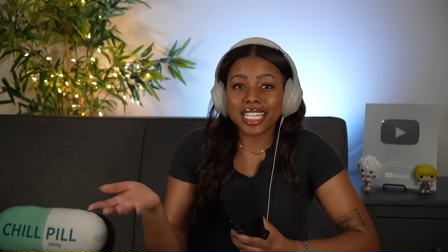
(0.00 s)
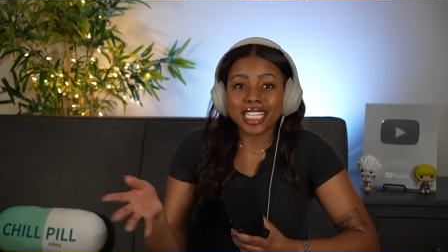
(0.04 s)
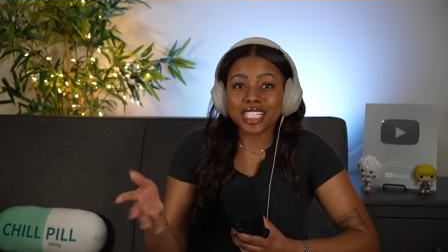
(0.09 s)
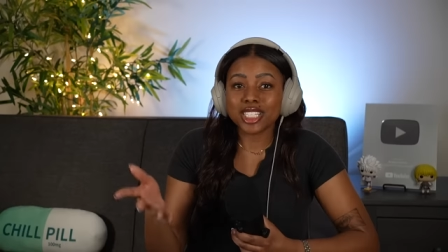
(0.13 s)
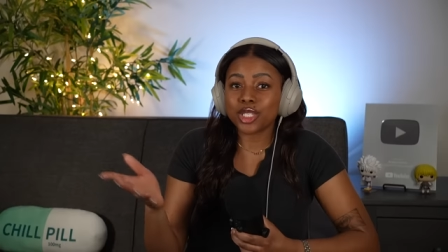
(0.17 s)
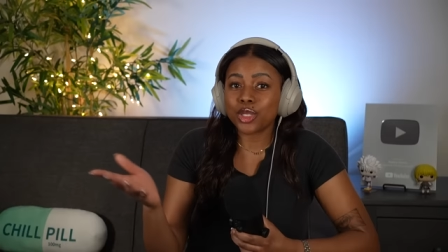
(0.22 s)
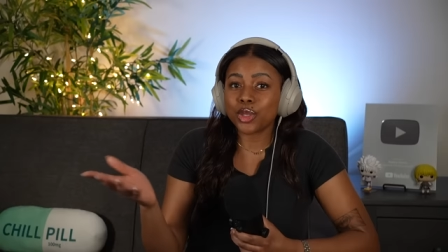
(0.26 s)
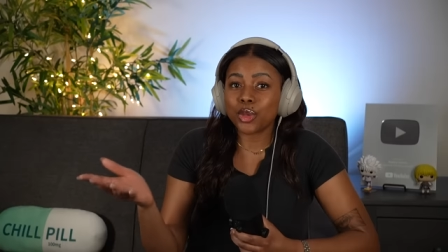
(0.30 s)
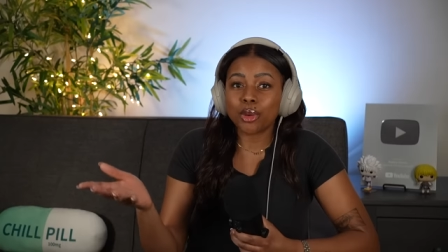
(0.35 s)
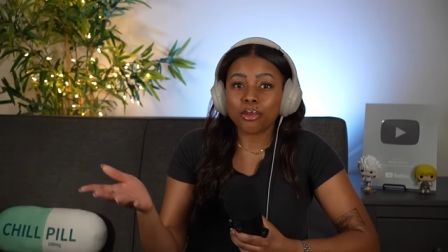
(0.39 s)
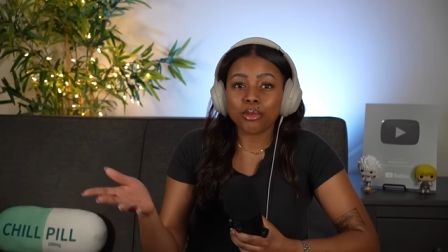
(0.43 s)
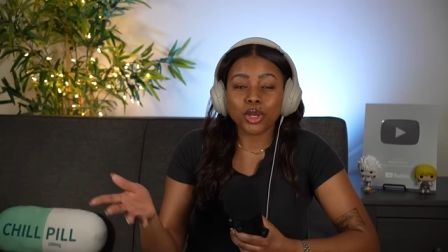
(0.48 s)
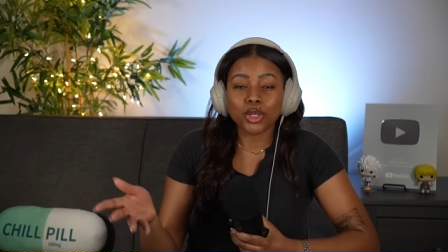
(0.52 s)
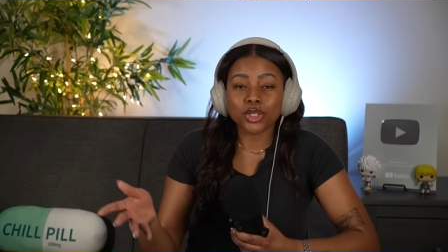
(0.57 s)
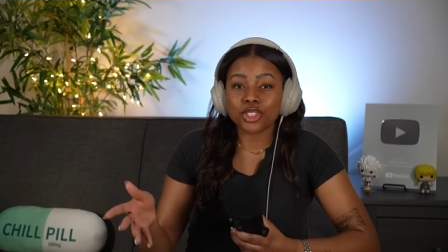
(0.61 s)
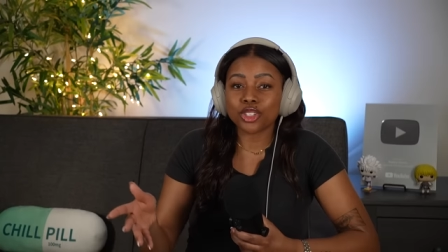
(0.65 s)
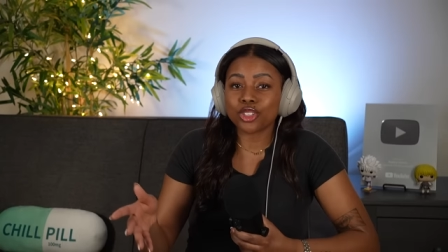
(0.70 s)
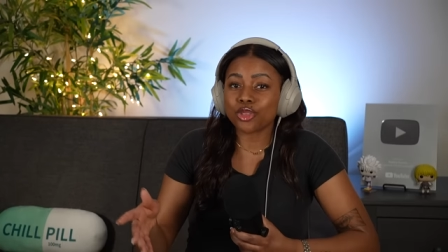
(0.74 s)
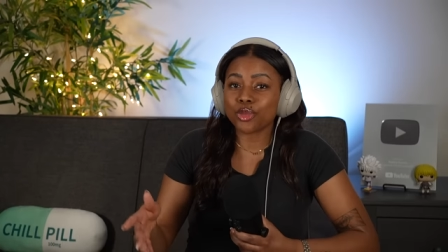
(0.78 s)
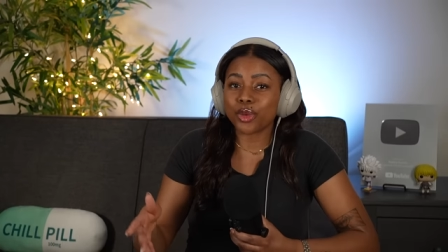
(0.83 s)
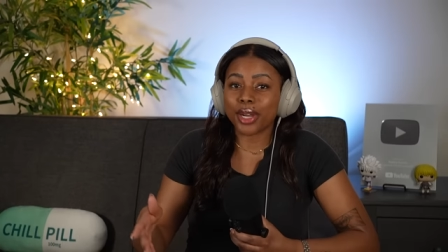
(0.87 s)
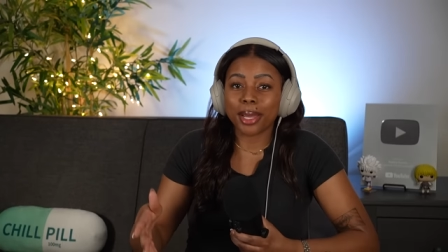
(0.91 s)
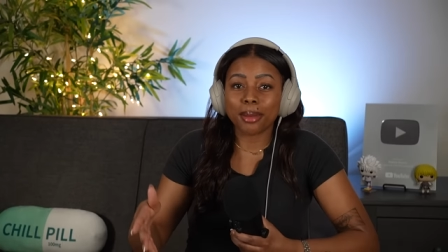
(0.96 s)
These new
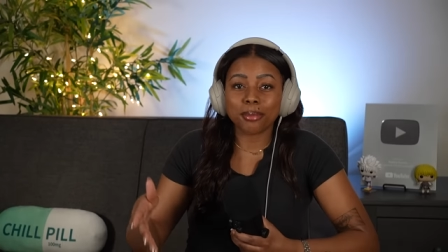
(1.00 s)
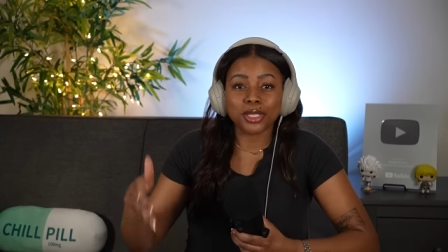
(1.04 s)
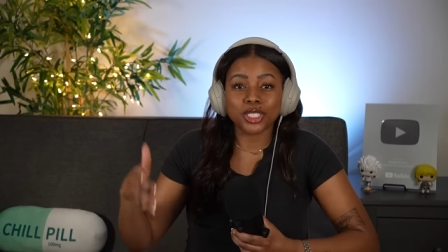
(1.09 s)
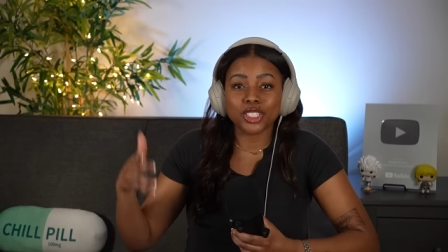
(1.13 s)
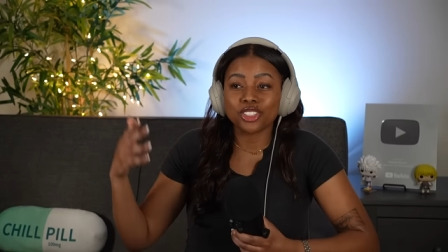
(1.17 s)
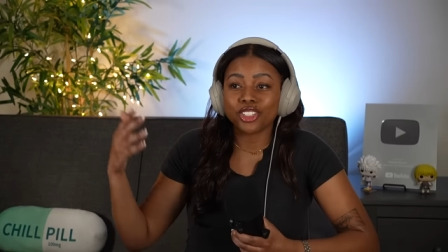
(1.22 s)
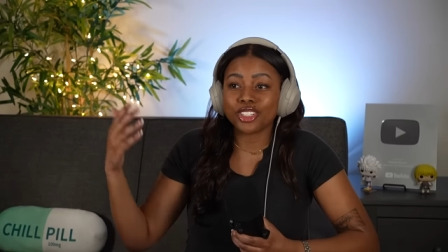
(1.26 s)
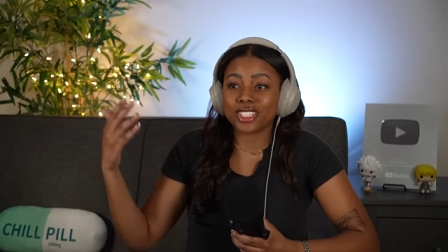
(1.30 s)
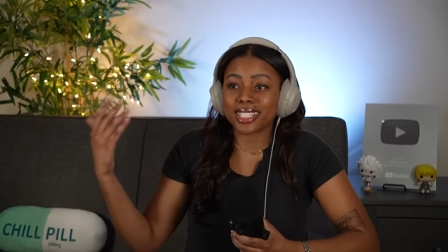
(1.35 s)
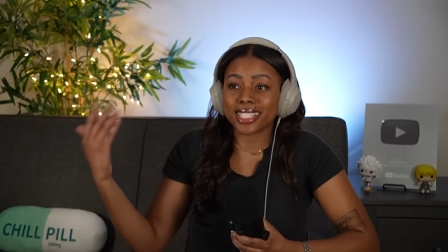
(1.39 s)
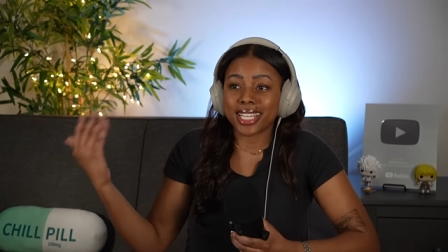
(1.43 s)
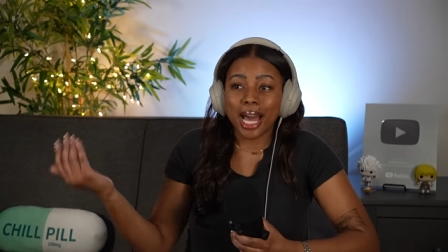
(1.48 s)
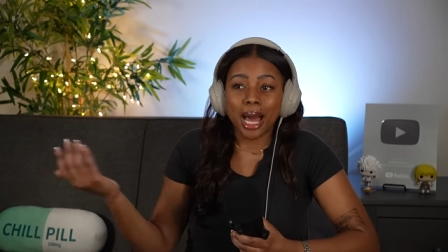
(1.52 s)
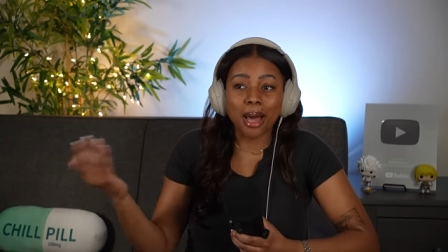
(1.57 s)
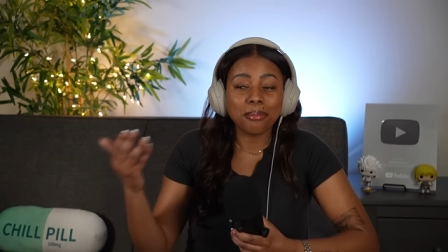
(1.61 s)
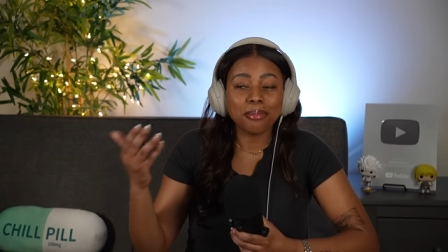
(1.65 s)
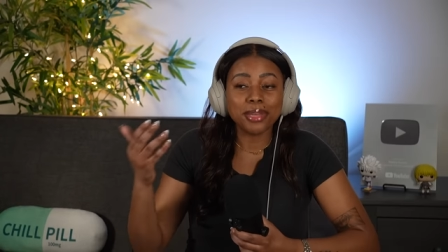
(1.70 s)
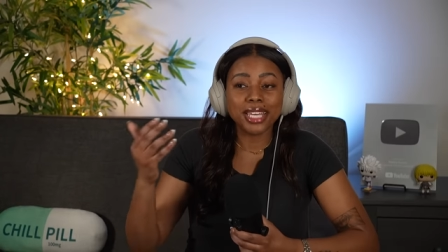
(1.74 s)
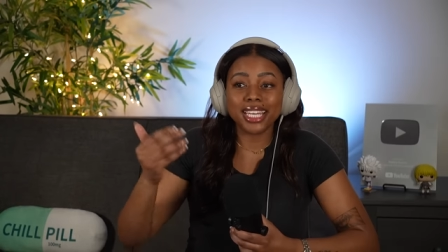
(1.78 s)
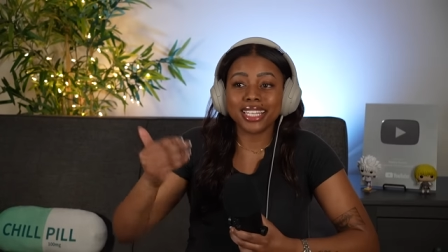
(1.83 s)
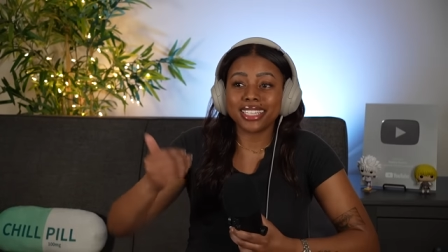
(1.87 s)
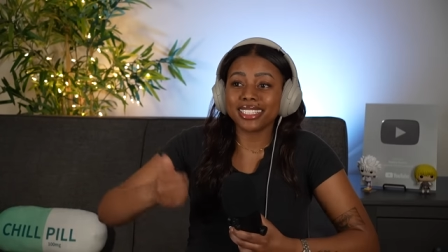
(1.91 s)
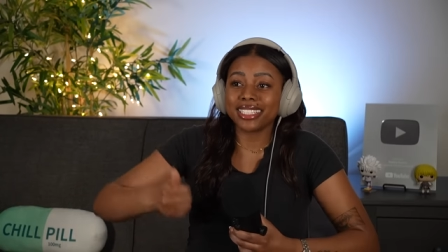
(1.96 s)
emotions were able to just
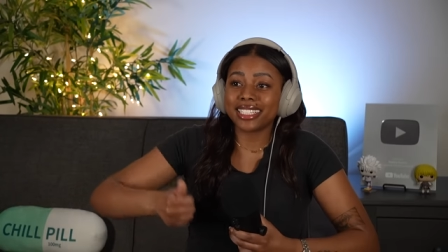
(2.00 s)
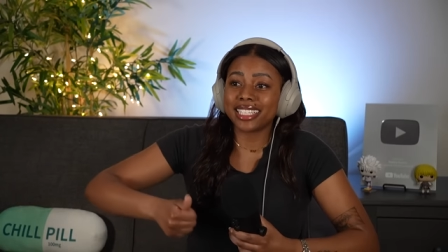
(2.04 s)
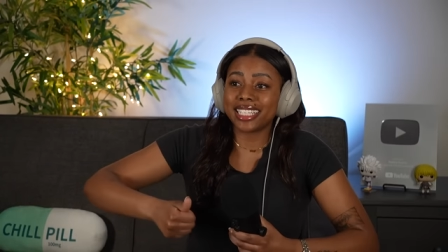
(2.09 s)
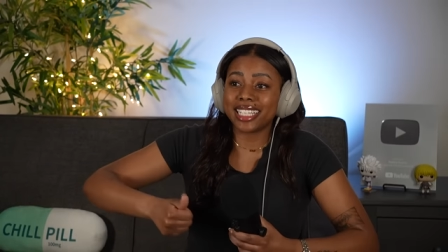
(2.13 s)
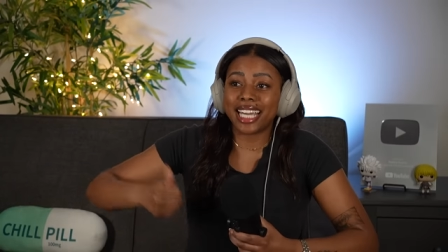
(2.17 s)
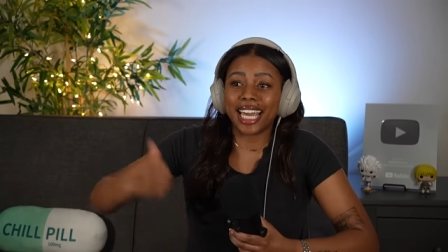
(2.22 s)
come in,